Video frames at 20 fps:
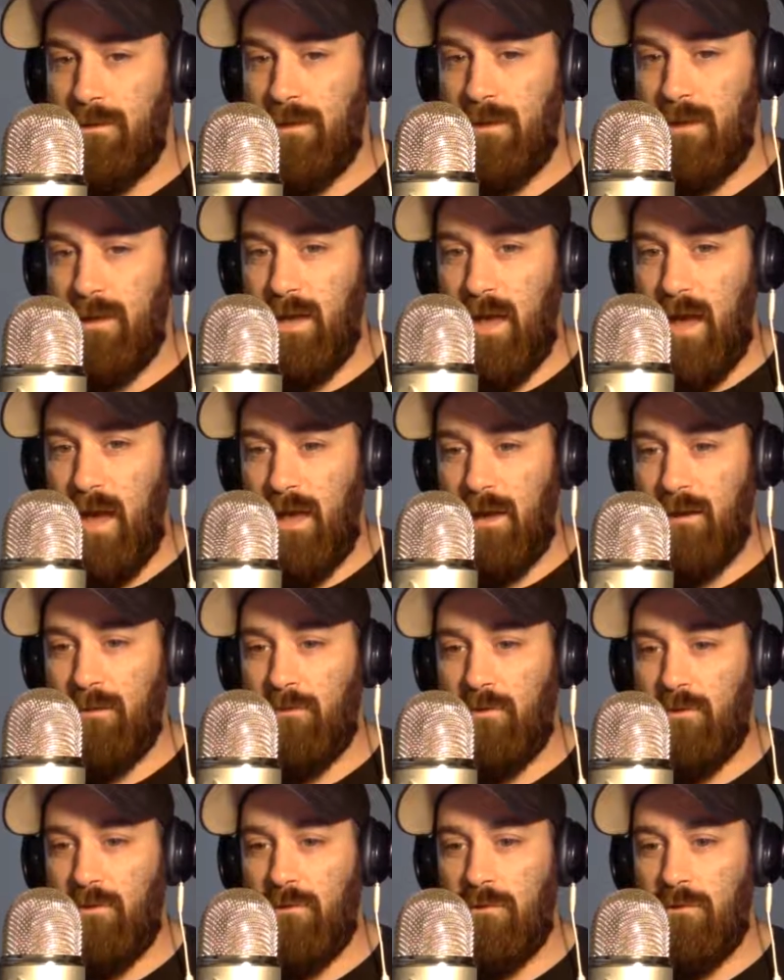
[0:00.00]
the
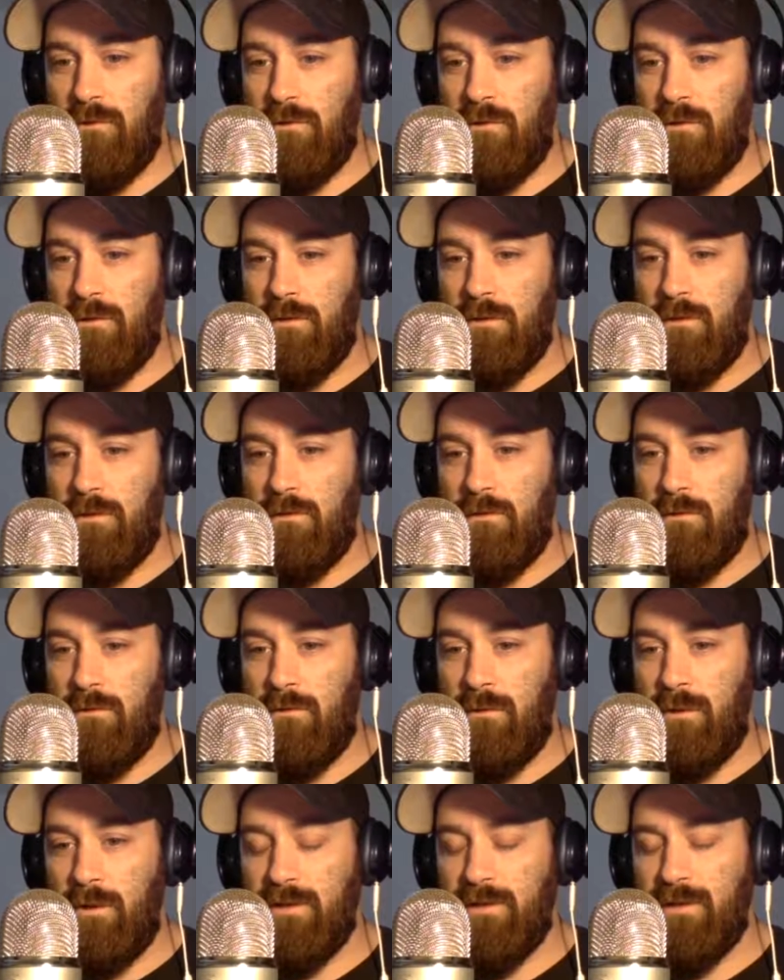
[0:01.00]
Animal
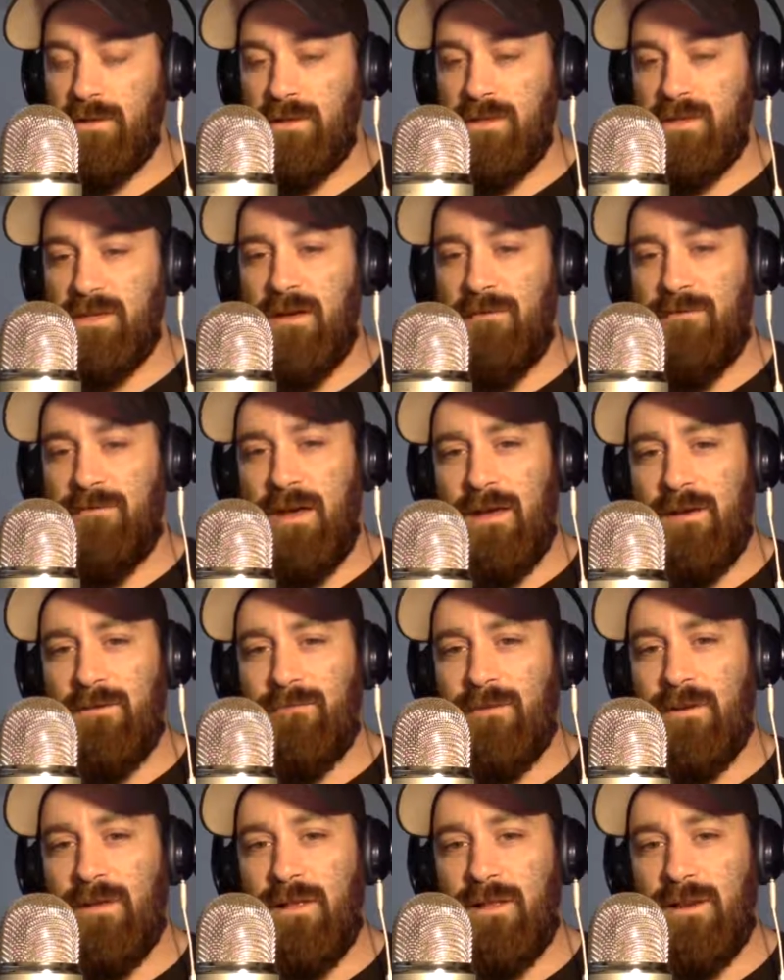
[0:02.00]
Wilson. Jeff, how you
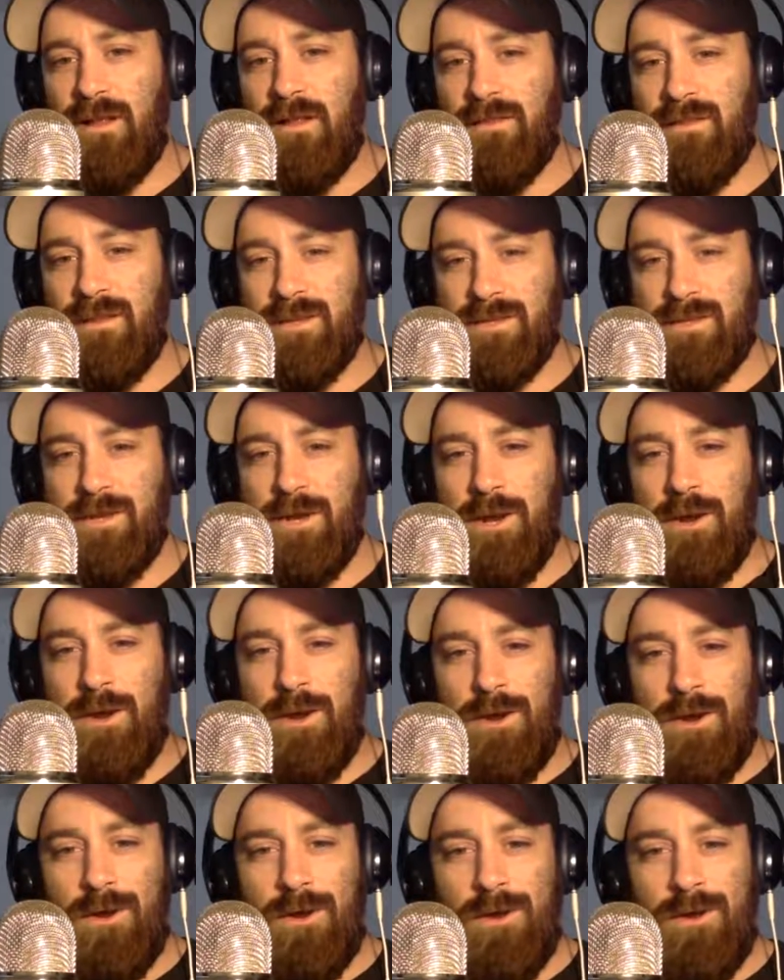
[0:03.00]
feeling on this
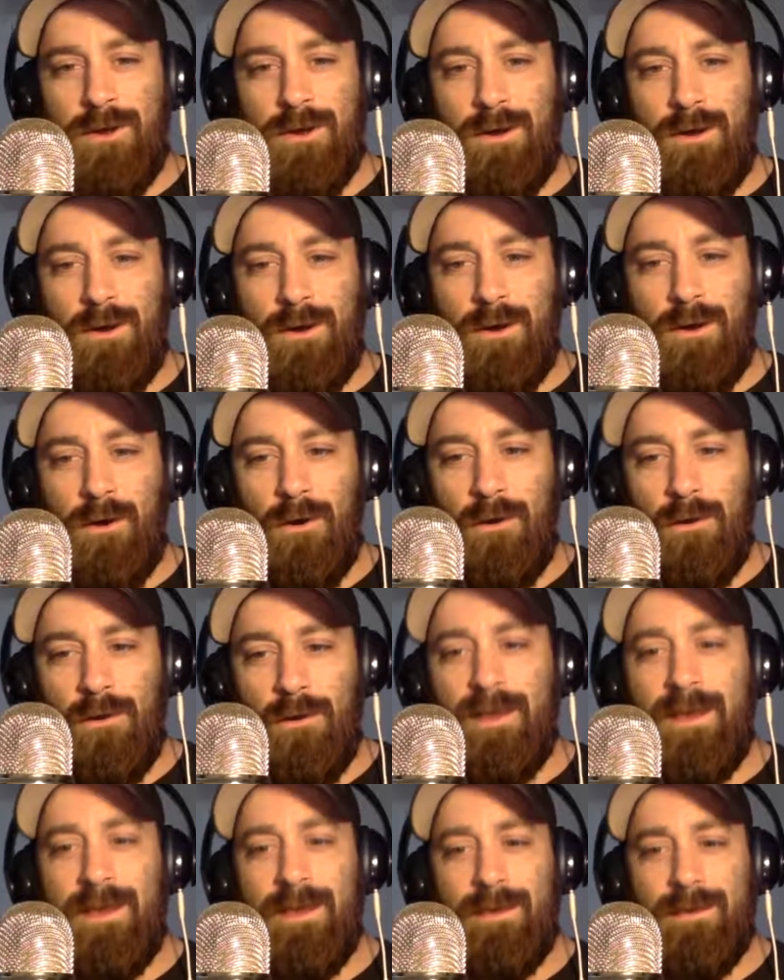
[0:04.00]

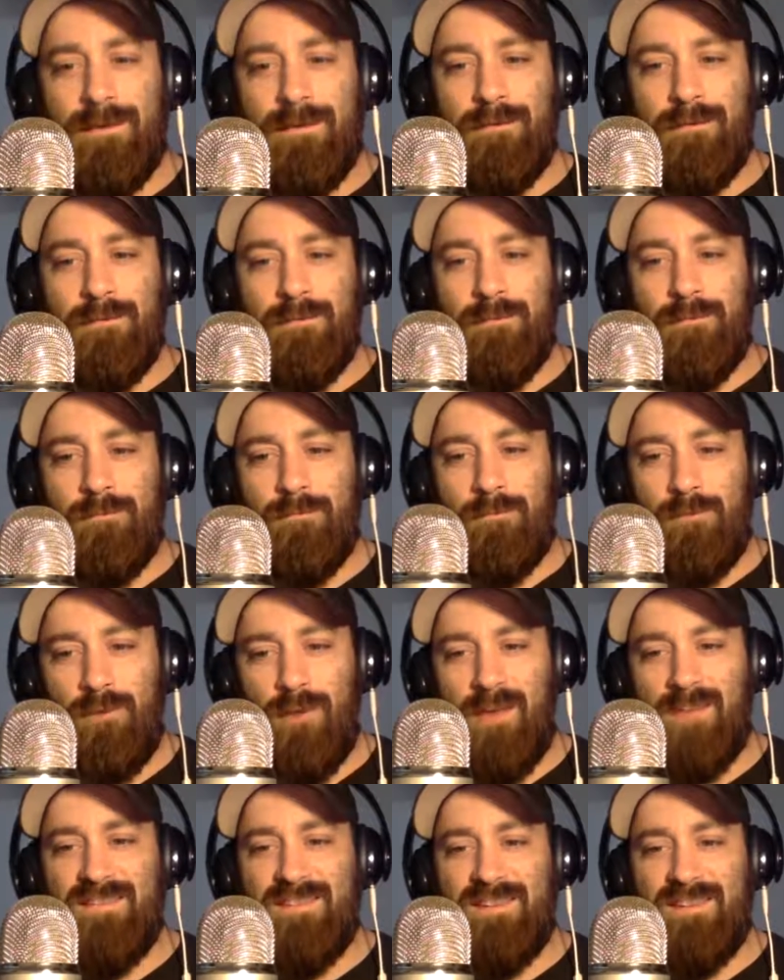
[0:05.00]
early
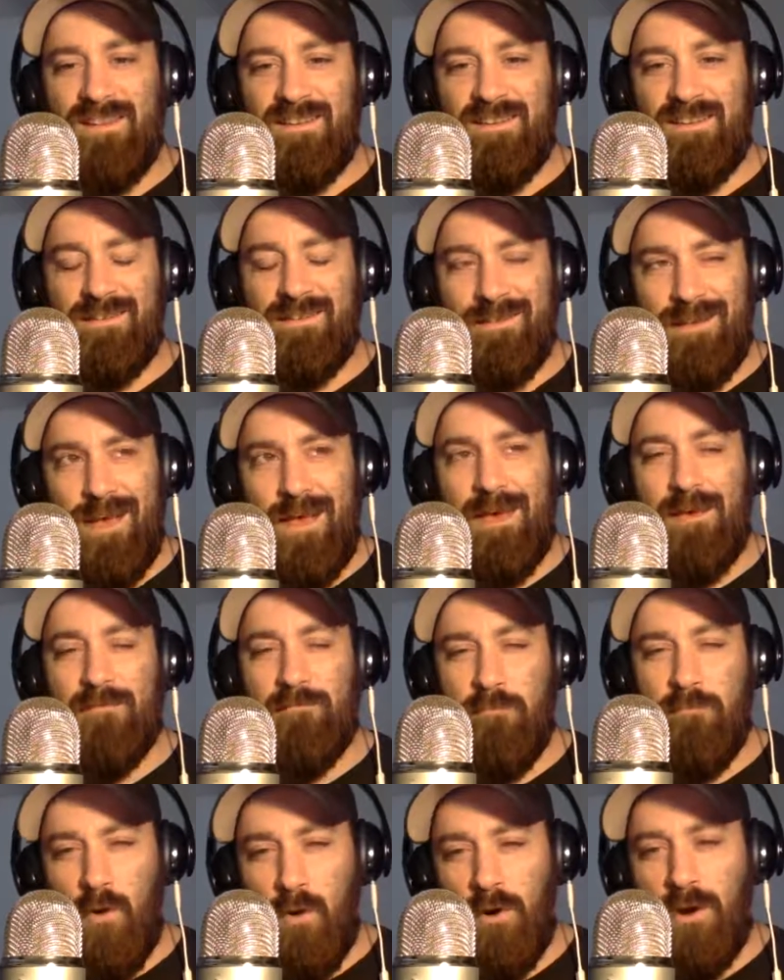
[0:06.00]
President's Day
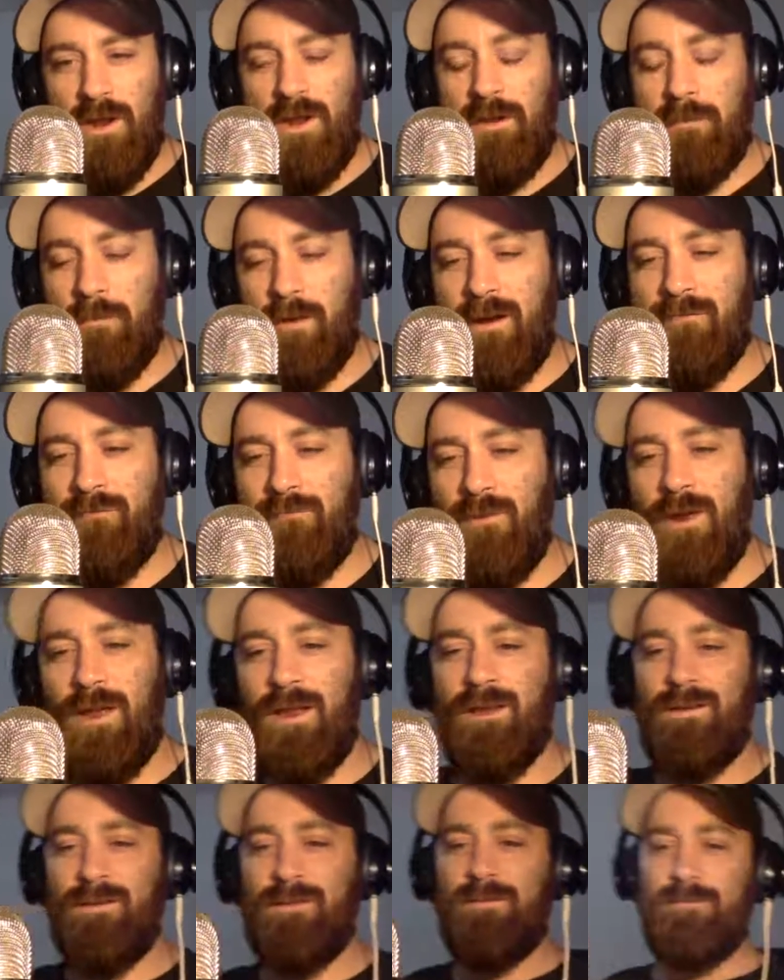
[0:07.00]
morning, my
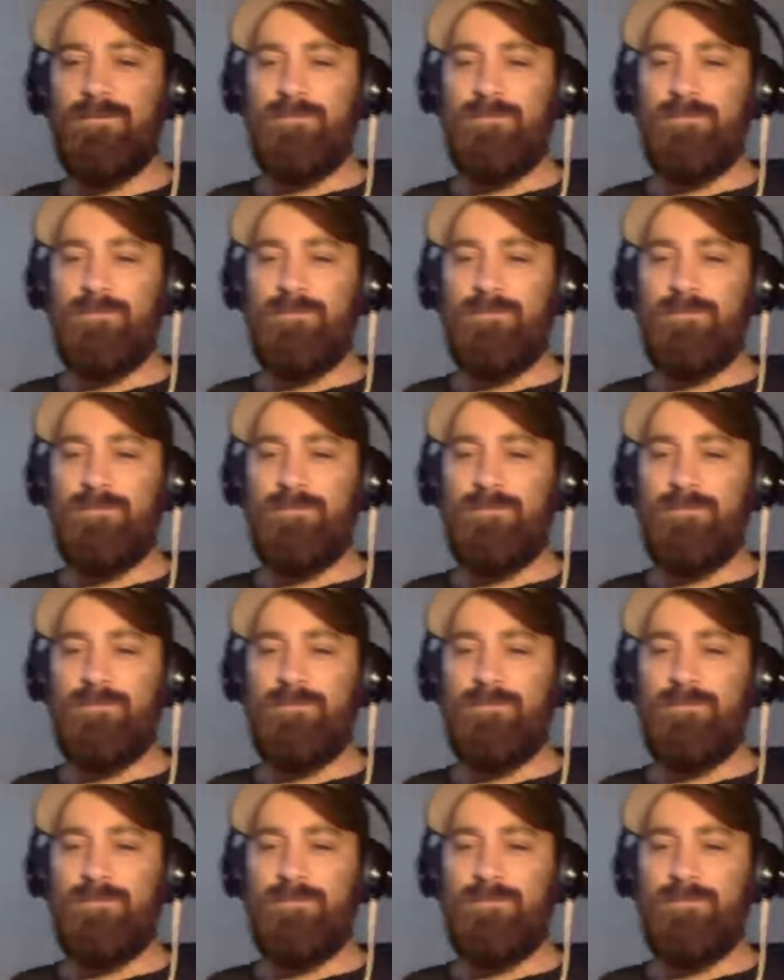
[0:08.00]
friend?